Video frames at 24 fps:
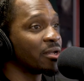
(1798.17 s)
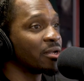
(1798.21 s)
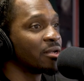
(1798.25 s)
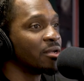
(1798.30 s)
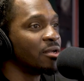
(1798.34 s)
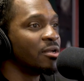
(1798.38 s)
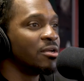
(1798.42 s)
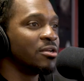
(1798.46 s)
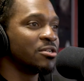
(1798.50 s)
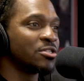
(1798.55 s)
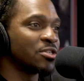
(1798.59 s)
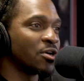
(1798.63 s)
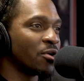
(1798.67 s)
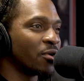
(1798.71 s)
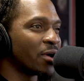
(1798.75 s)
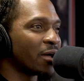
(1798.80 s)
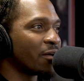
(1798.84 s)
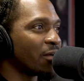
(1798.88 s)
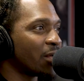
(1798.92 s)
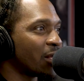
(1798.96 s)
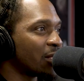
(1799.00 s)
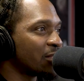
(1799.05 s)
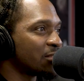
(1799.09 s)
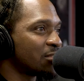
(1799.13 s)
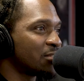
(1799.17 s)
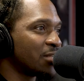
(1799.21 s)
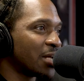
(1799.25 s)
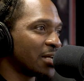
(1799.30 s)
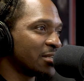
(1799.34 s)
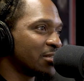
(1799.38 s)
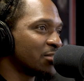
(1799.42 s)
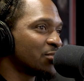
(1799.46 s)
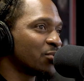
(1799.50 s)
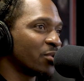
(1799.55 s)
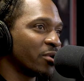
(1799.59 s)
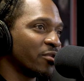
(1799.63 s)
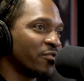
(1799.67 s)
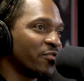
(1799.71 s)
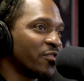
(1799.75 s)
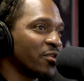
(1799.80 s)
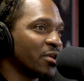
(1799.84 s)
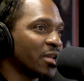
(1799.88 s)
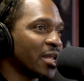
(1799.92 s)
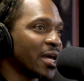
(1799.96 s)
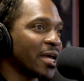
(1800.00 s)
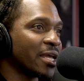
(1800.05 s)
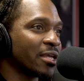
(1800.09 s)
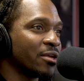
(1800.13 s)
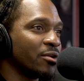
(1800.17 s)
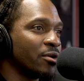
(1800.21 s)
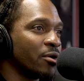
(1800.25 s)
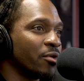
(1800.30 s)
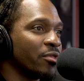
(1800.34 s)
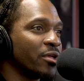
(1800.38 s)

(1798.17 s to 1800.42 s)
Mm-hmm. So I just sort of feel like, you know,